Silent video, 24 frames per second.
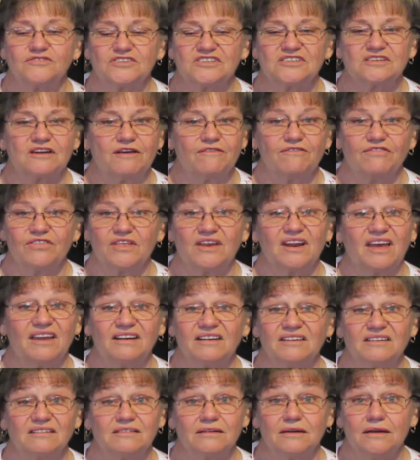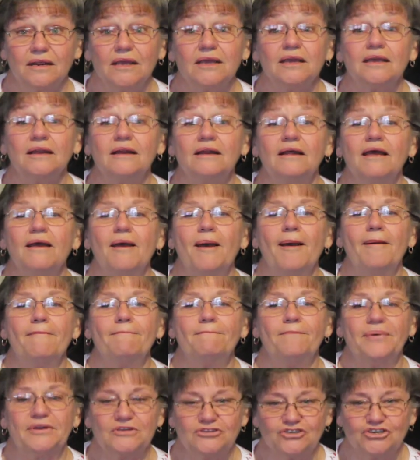of stuff that I didn't need,
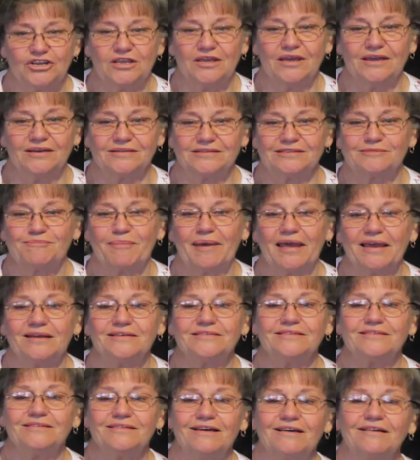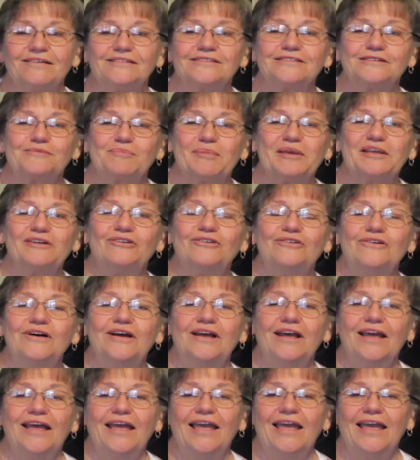but she gets back to the hospital,
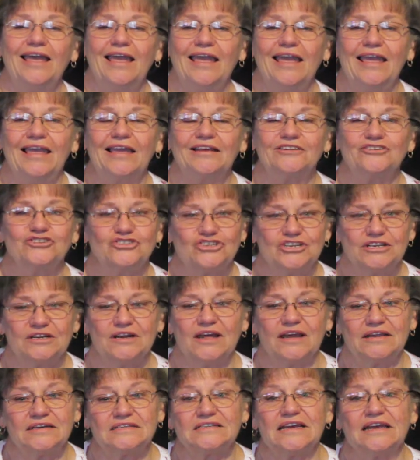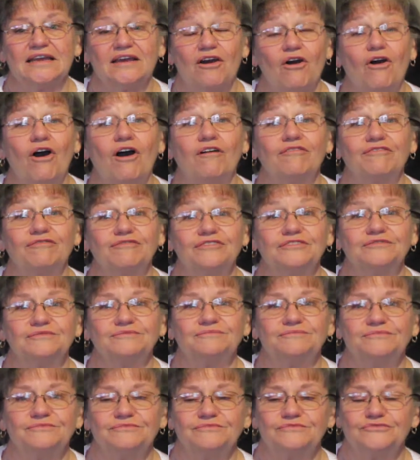and she and I take off
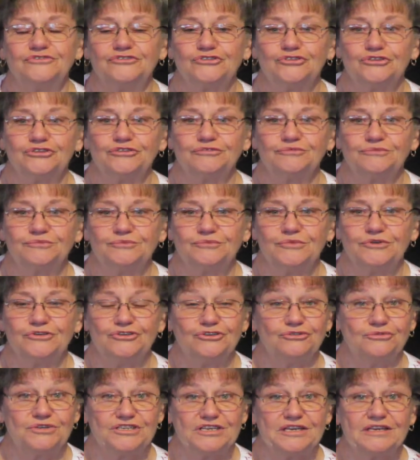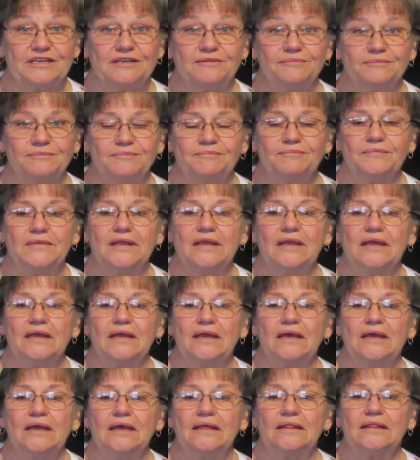for UT.
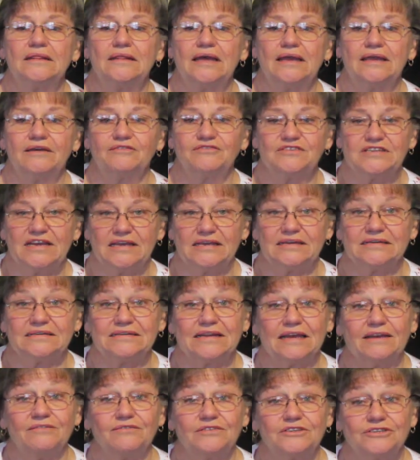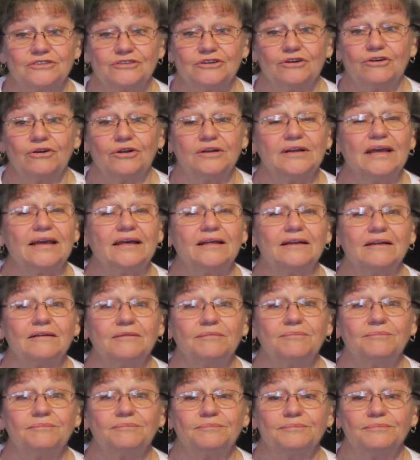They have taken David on
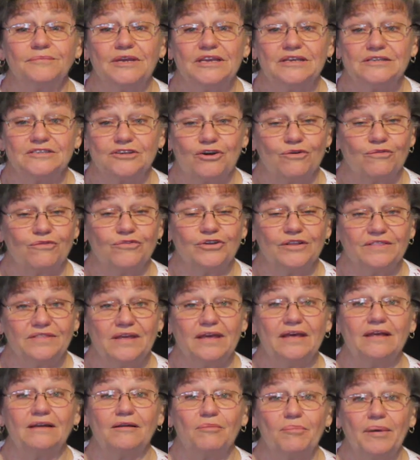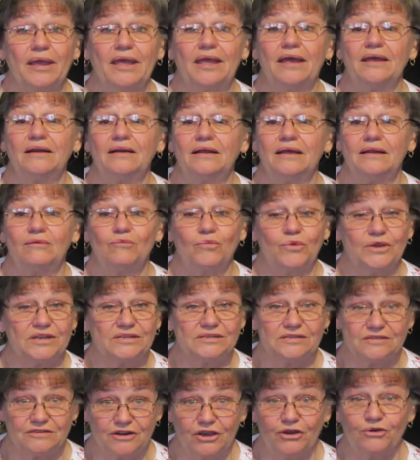a he's over at the helipad, and
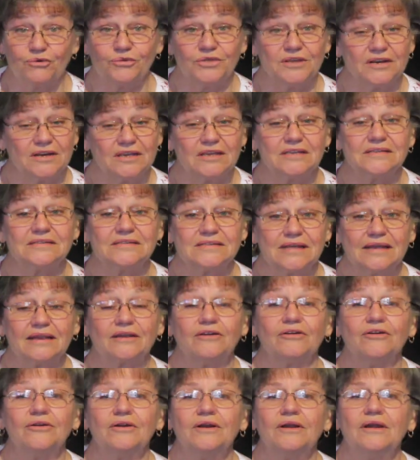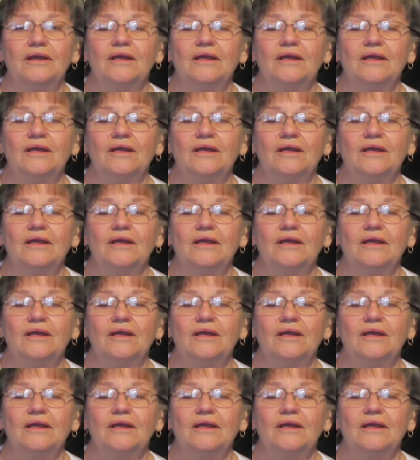we know that he's there.